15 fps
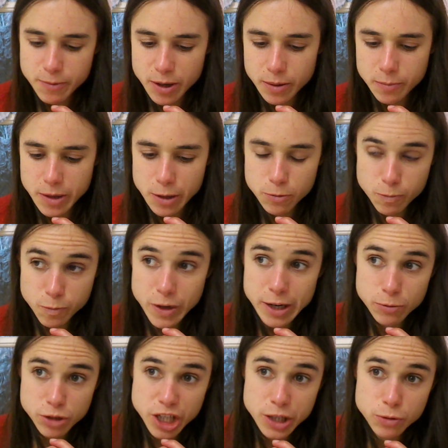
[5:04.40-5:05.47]
were real,
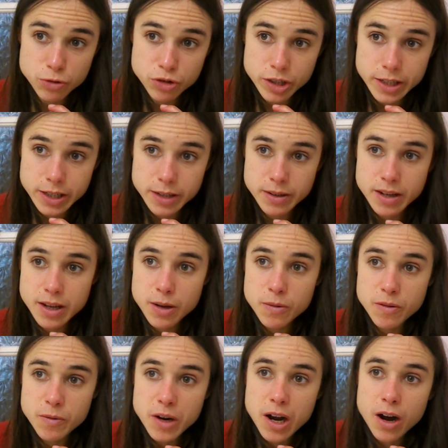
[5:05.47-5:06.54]
real children.
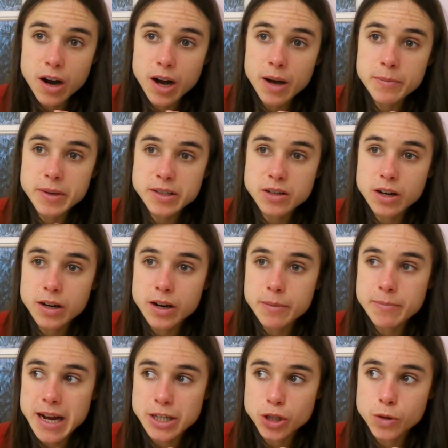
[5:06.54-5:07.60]
Um, it's kind of like
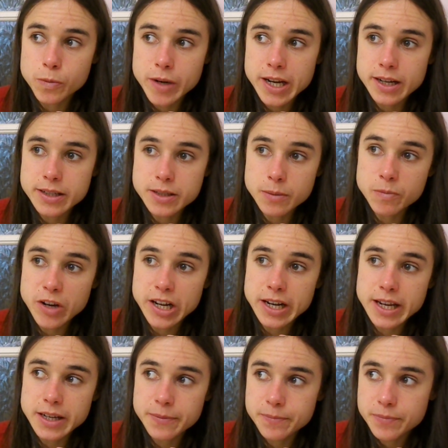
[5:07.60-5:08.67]
magical realism,
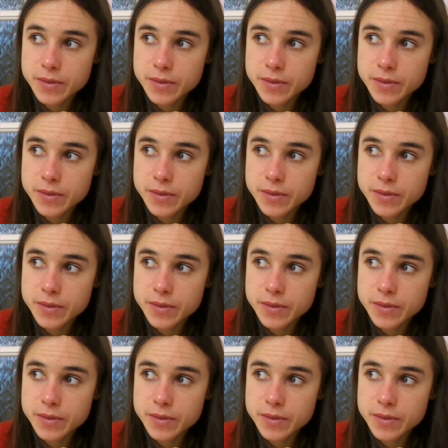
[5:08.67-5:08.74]
really.